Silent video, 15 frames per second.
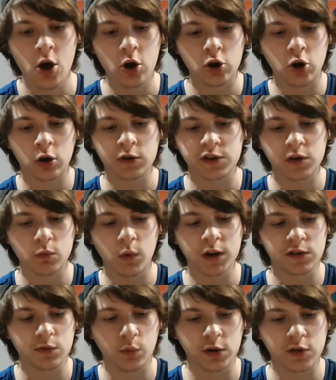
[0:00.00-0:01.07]
Carson
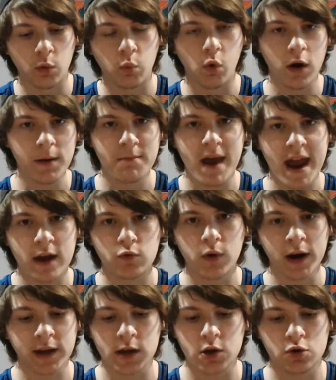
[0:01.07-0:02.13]
Wentz was a one-man
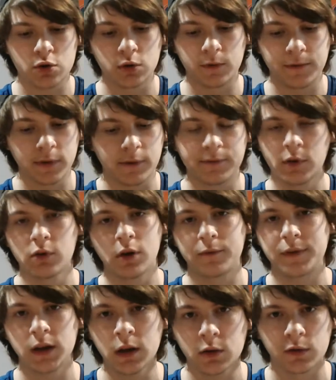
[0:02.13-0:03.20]
wrecking crew for the
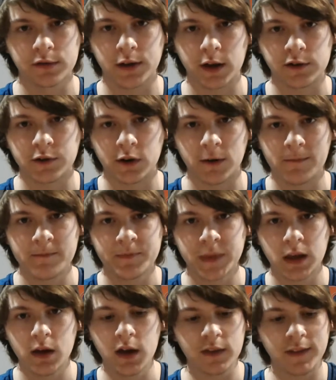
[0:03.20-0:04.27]
Philadelphia Eagles last year.
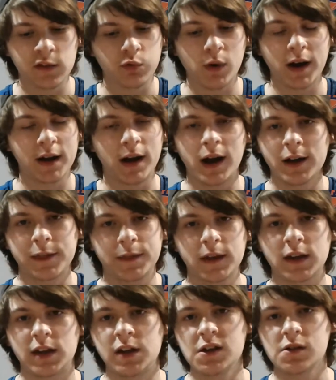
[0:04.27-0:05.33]
That's why I
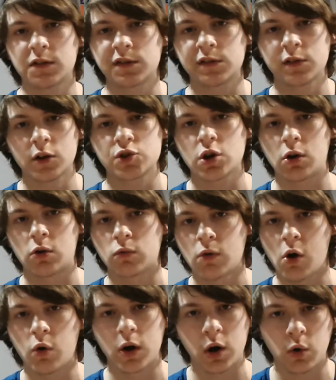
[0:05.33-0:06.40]
think he is such a
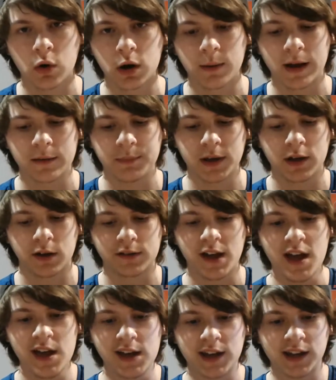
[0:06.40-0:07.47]
heroic quarterback, because
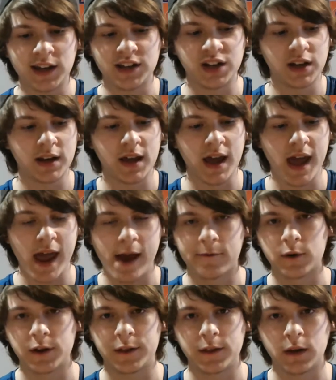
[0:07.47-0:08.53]
he did
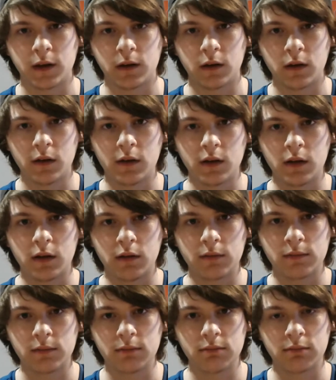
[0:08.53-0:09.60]
everything.
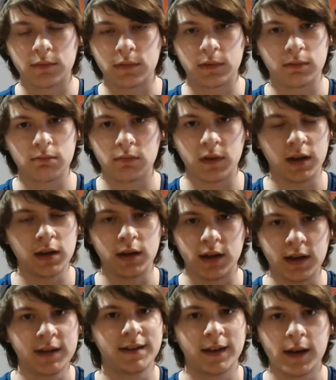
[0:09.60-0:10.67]

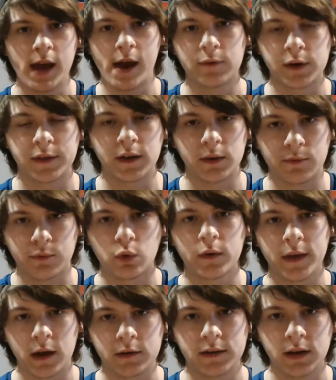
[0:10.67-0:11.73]
He did everything for
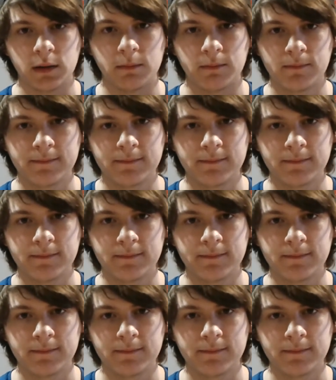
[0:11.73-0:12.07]
that team.